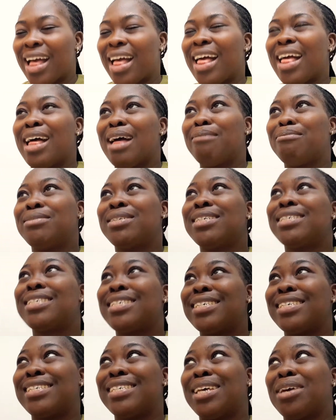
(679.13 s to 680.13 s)
um
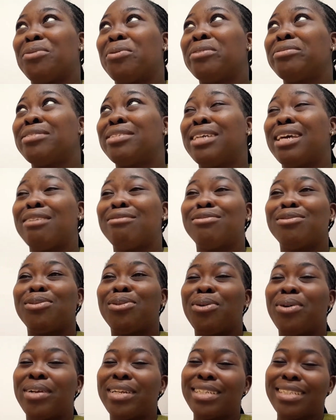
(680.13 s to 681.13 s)
this is a what do they
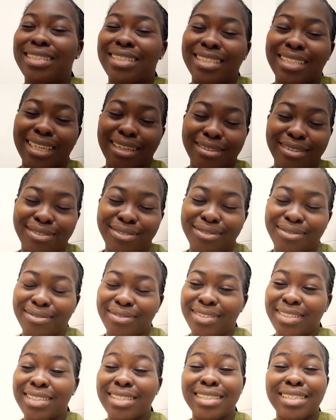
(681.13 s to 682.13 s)
even call itself
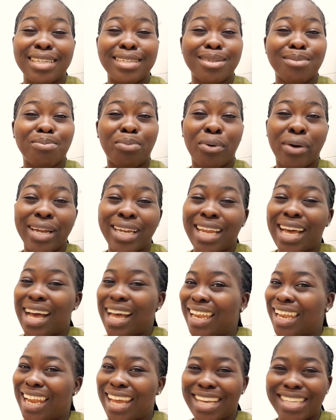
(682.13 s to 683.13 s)
this is a spoiler
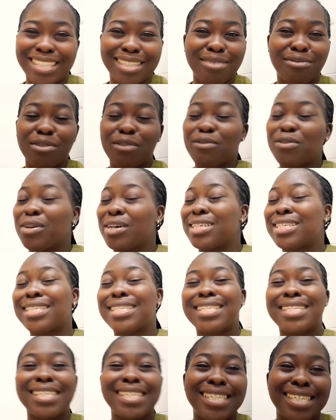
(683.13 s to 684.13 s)
alert if you've not
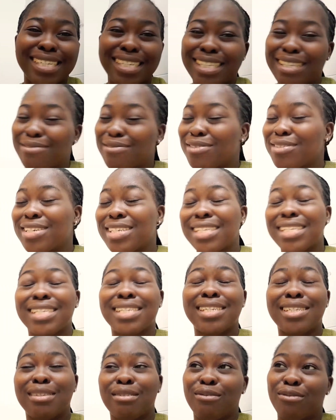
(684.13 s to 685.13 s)
seen it if you've not seen
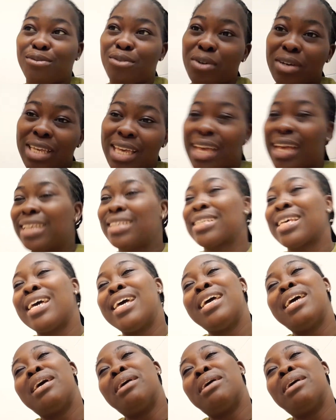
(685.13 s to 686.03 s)
season four yet